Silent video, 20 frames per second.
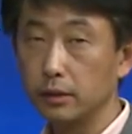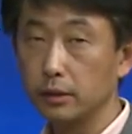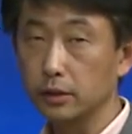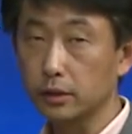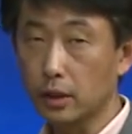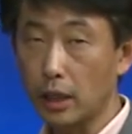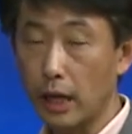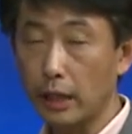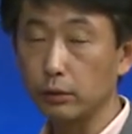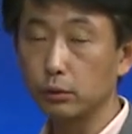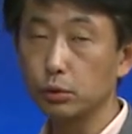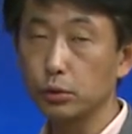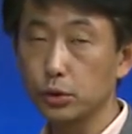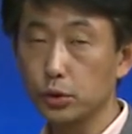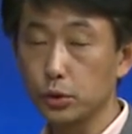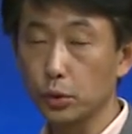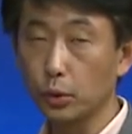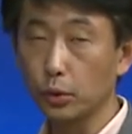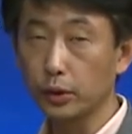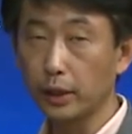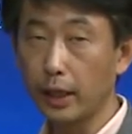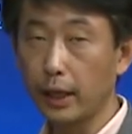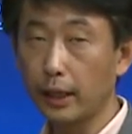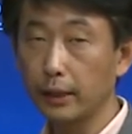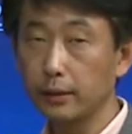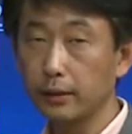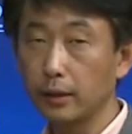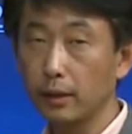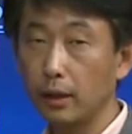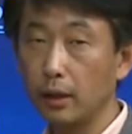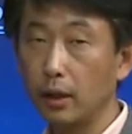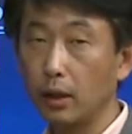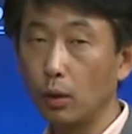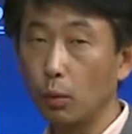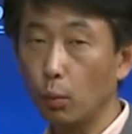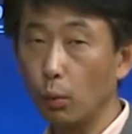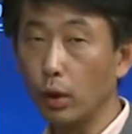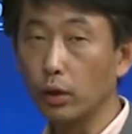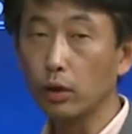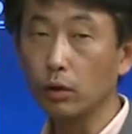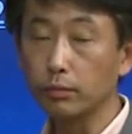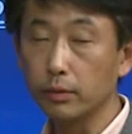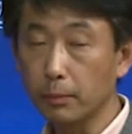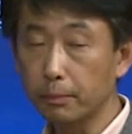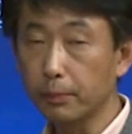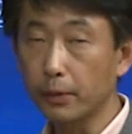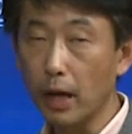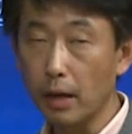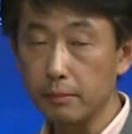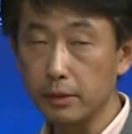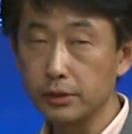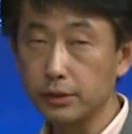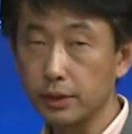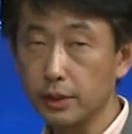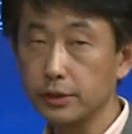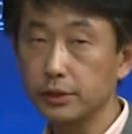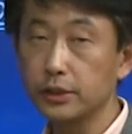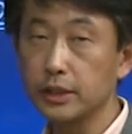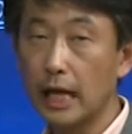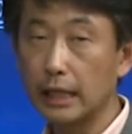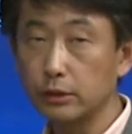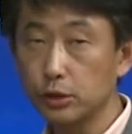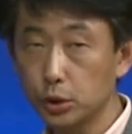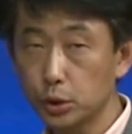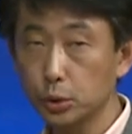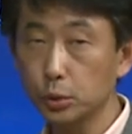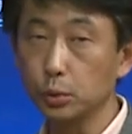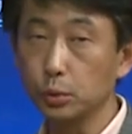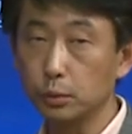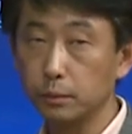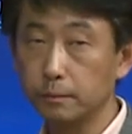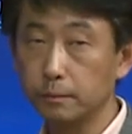trying to show that one of the premises is not true.